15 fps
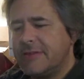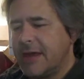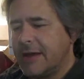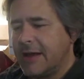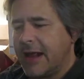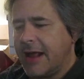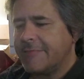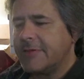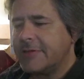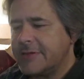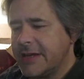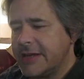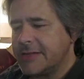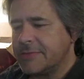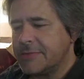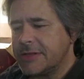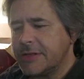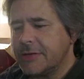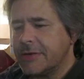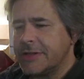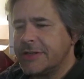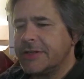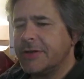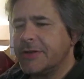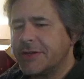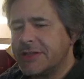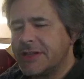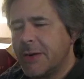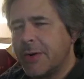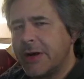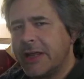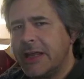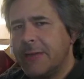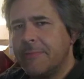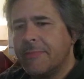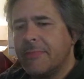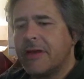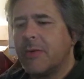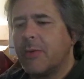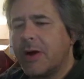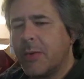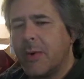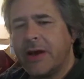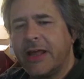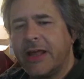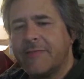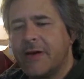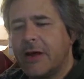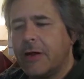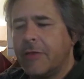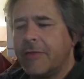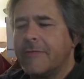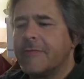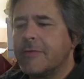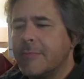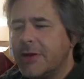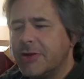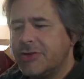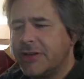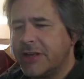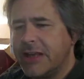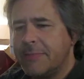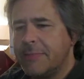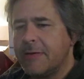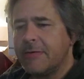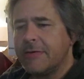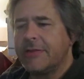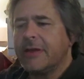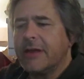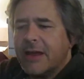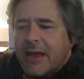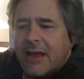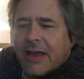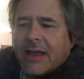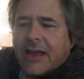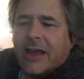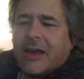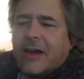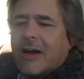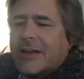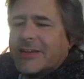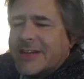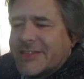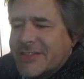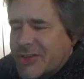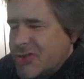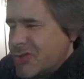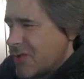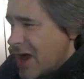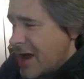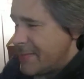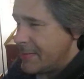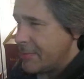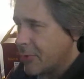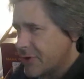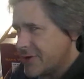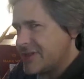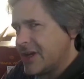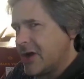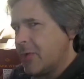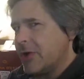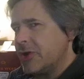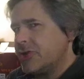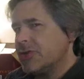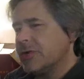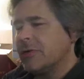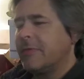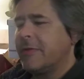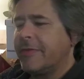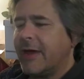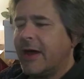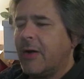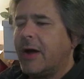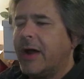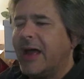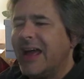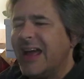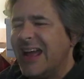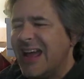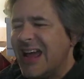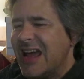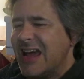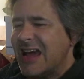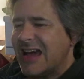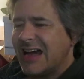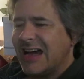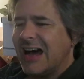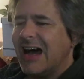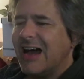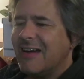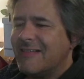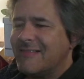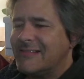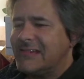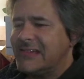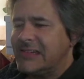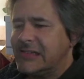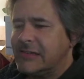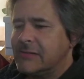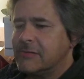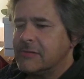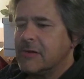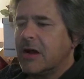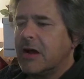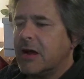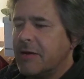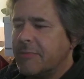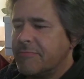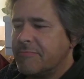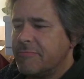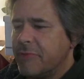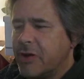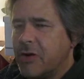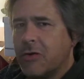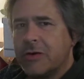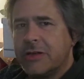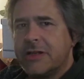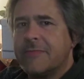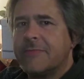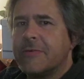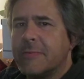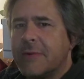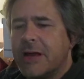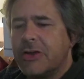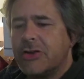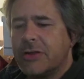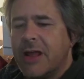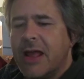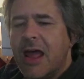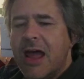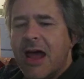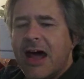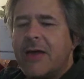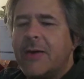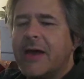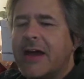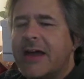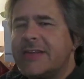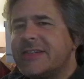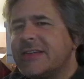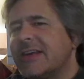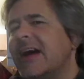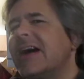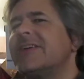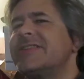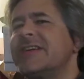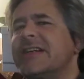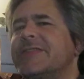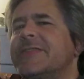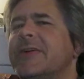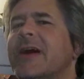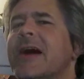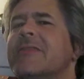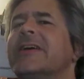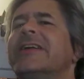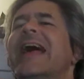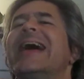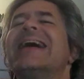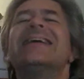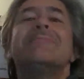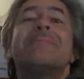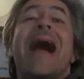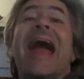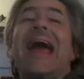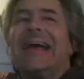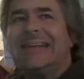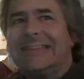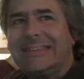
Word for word: gonna have to take some serious notes because I want to keep I want, I want to give out all the information, keep everything in context, and try to be more sequential with how I, uh, you know, uh, record the information. Anyway, guys, I'll see you next video. Have a good day. Bye.